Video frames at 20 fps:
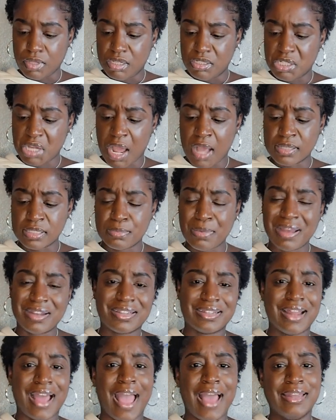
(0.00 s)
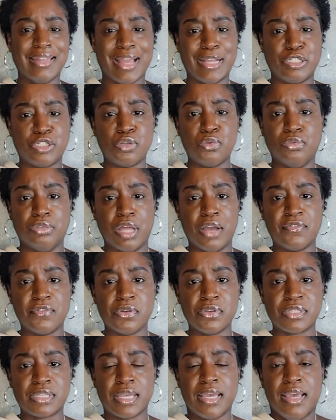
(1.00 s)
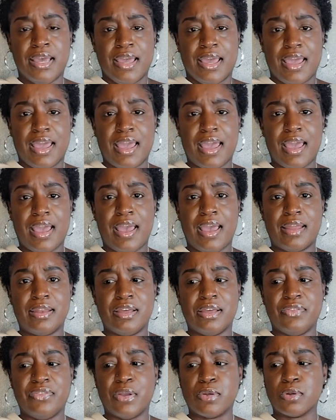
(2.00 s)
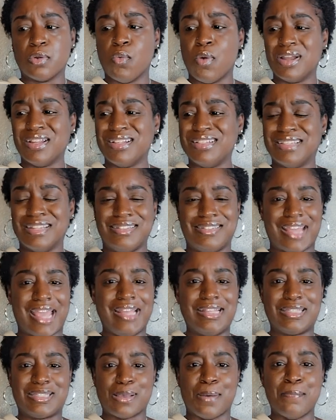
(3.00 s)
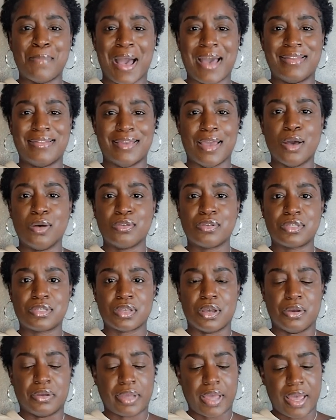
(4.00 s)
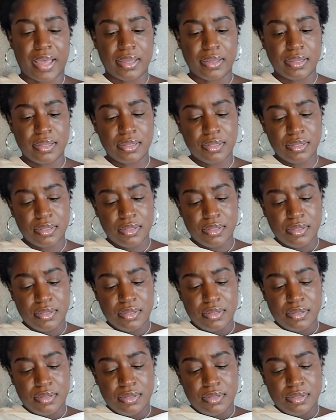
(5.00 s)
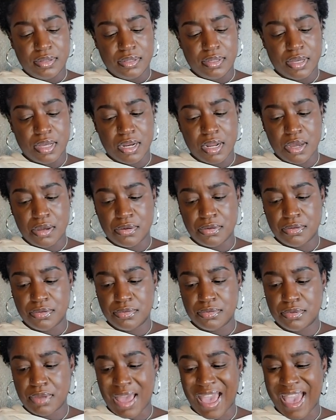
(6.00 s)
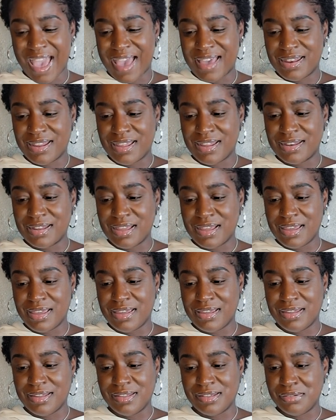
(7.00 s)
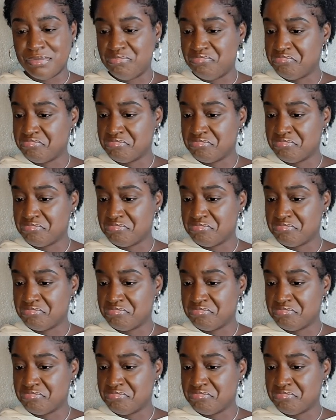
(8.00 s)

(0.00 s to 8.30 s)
Child, somebody could have had like two lovers, and they were wanting to date somebody else, okay? You know, add in a,